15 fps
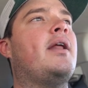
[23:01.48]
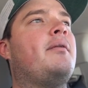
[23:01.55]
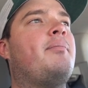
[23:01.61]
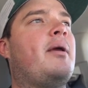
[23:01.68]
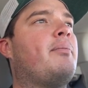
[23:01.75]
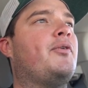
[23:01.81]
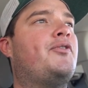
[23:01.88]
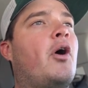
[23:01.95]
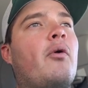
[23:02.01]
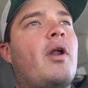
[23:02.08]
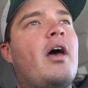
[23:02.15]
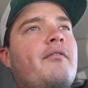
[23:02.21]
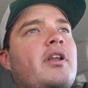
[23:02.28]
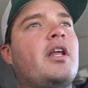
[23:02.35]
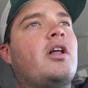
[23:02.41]
when people don't
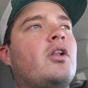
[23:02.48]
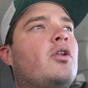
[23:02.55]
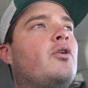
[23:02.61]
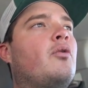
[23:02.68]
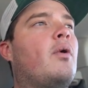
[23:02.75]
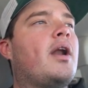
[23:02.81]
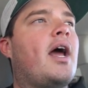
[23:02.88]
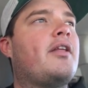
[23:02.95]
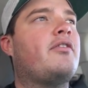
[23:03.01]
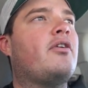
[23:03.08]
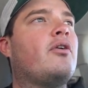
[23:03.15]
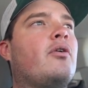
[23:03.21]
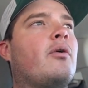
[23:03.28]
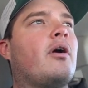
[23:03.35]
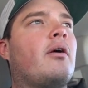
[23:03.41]
have any clue what I
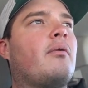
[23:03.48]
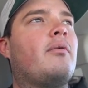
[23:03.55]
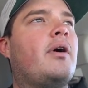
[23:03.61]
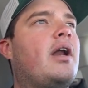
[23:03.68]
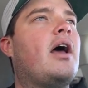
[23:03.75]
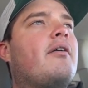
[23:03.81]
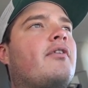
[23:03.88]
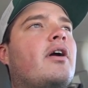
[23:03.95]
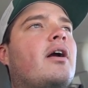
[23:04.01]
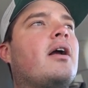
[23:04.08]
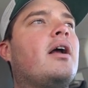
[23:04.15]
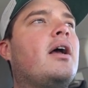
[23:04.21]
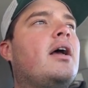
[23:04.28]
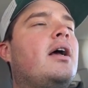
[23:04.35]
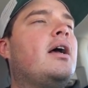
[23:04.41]
do or whatever,
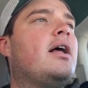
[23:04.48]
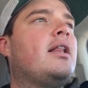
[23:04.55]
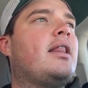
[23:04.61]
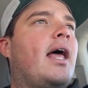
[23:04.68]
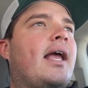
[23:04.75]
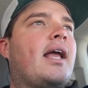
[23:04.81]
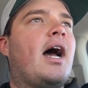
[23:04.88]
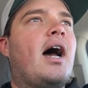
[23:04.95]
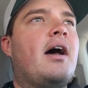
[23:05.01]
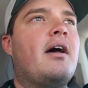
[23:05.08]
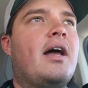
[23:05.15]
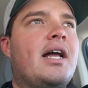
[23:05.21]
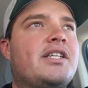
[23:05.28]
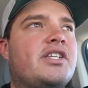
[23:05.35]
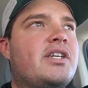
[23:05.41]
like
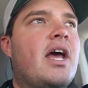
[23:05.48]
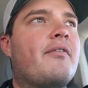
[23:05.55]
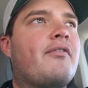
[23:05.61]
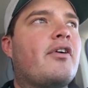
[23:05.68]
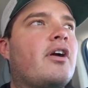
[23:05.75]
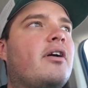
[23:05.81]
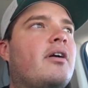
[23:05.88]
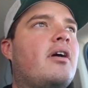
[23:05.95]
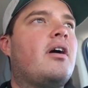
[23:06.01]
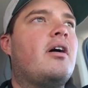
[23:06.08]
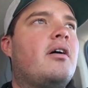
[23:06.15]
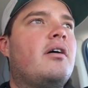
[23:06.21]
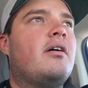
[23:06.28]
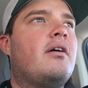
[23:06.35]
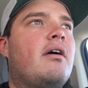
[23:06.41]
it's never
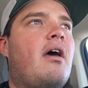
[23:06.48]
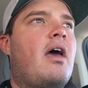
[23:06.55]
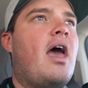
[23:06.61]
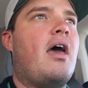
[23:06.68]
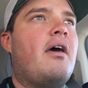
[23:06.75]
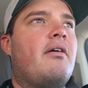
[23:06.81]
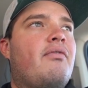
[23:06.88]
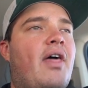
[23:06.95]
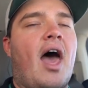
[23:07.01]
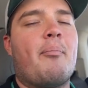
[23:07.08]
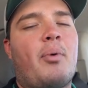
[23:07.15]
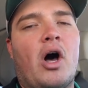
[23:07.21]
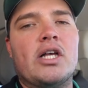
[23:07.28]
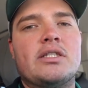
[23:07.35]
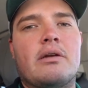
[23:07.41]
that
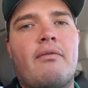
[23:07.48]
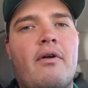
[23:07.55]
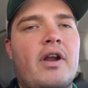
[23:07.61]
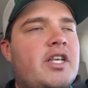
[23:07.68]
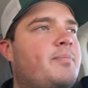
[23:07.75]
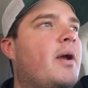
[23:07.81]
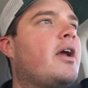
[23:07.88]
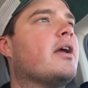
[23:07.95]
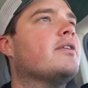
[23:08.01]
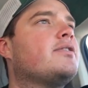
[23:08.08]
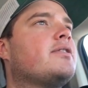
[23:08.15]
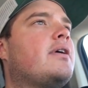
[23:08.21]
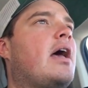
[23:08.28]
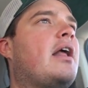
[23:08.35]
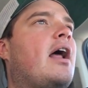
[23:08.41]
positive of an
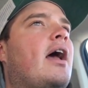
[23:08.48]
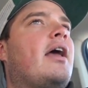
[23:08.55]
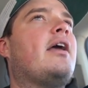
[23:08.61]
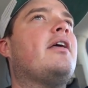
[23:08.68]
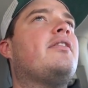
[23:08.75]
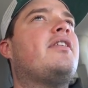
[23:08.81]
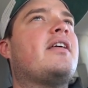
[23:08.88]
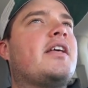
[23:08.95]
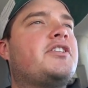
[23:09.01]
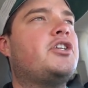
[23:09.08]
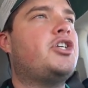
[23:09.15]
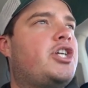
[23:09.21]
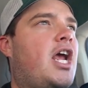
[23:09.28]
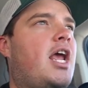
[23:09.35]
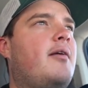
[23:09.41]
experience. And I think that's a
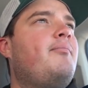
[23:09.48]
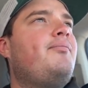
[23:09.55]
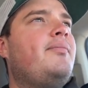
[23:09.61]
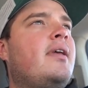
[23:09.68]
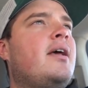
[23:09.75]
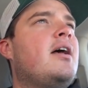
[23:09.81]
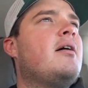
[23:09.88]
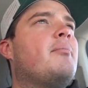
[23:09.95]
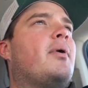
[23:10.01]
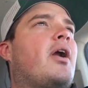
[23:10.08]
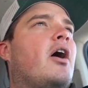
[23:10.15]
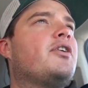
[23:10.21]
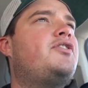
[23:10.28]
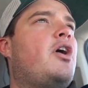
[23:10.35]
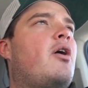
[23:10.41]
shame, but
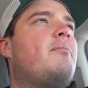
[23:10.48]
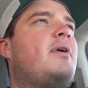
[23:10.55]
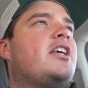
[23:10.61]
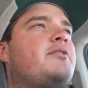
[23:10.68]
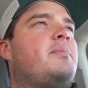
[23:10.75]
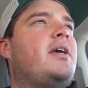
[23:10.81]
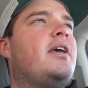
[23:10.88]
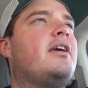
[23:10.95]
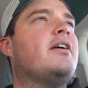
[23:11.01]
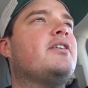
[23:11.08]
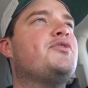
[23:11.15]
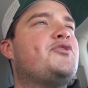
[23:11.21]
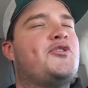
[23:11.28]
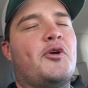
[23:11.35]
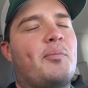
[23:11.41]
also it makes me
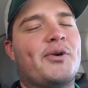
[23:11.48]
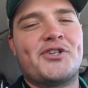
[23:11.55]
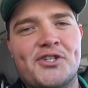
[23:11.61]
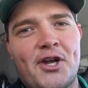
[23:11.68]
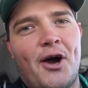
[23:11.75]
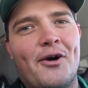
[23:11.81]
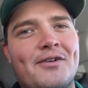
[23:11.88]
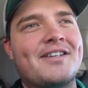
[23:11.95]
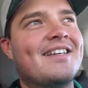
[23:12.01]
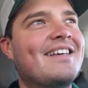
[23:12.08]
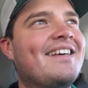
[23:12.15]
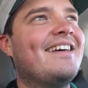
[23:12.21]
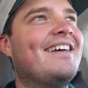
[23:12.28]
super stoked